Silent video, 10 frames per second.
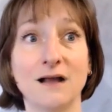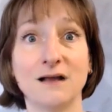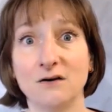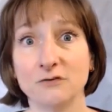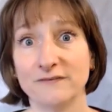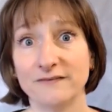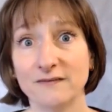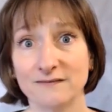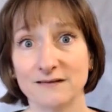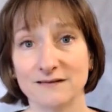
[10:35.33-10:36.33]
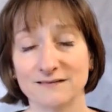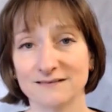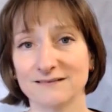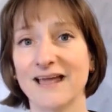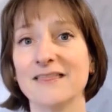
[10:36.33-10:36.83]
I can't resist it
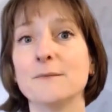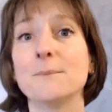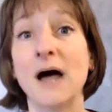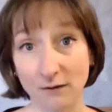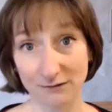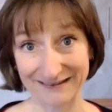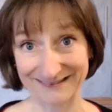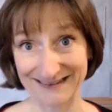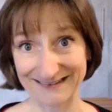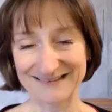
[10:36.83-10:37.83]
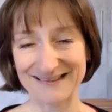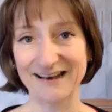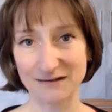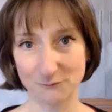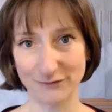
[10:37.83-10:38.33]
and the powerlessness
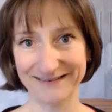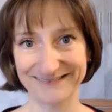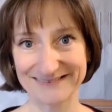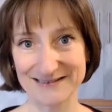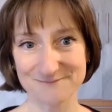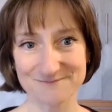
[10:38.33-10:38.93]
that it brings.